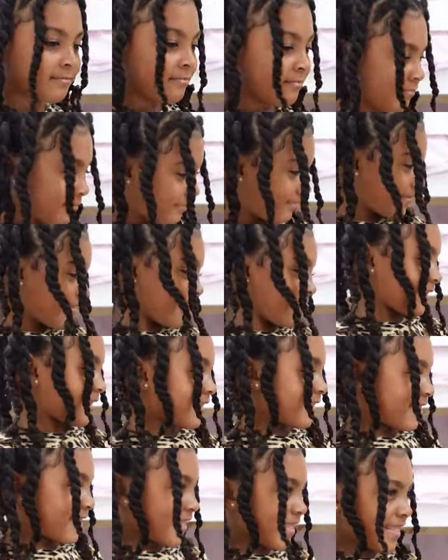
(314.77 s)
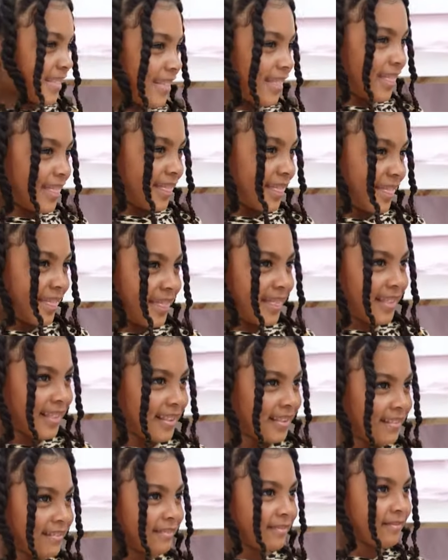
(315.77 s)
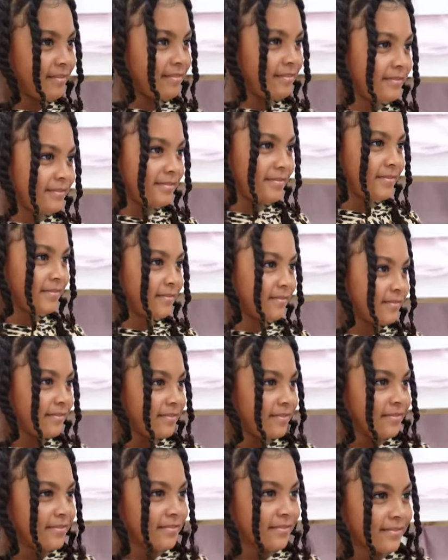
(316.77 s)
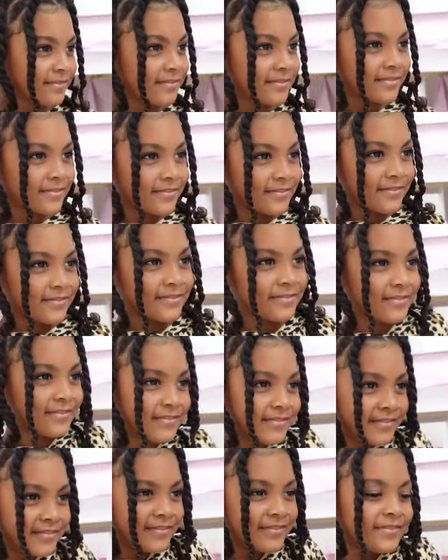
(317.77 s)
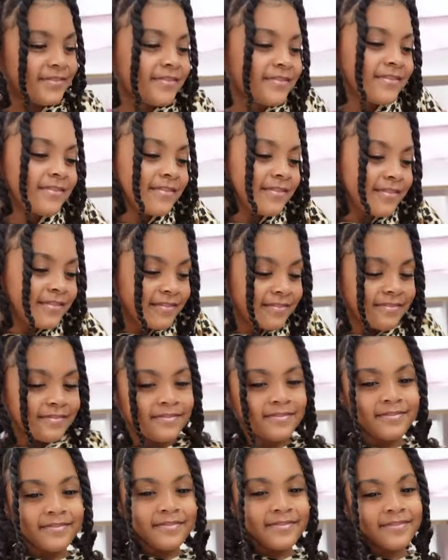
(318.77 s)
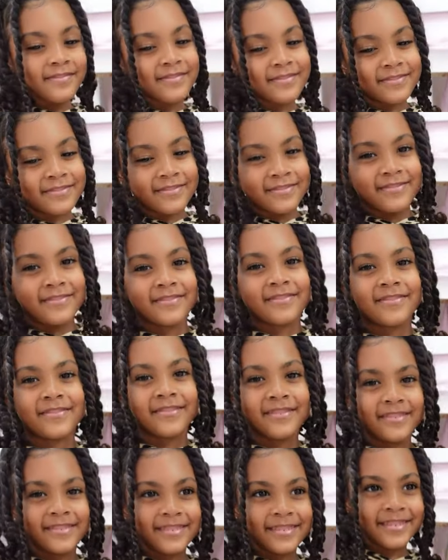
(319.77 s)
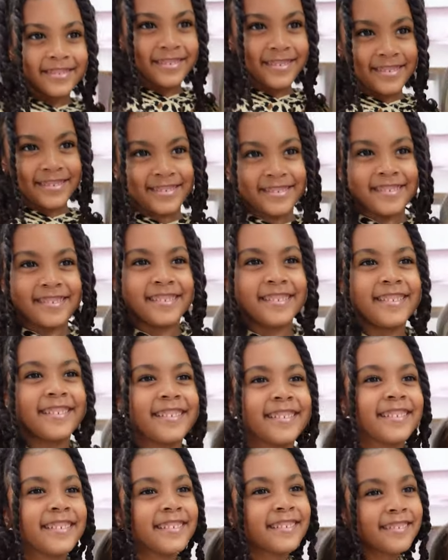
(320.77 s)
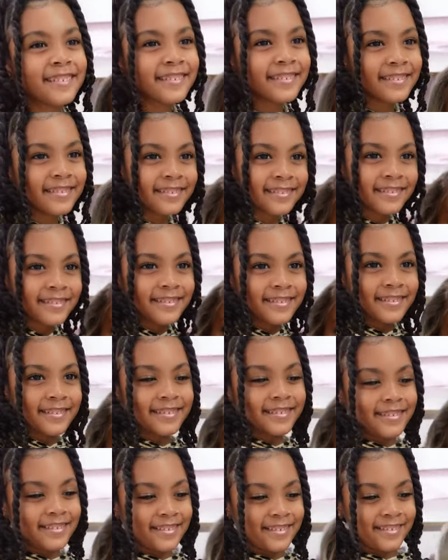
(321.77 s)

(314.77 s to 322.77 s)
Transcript: (not speaking)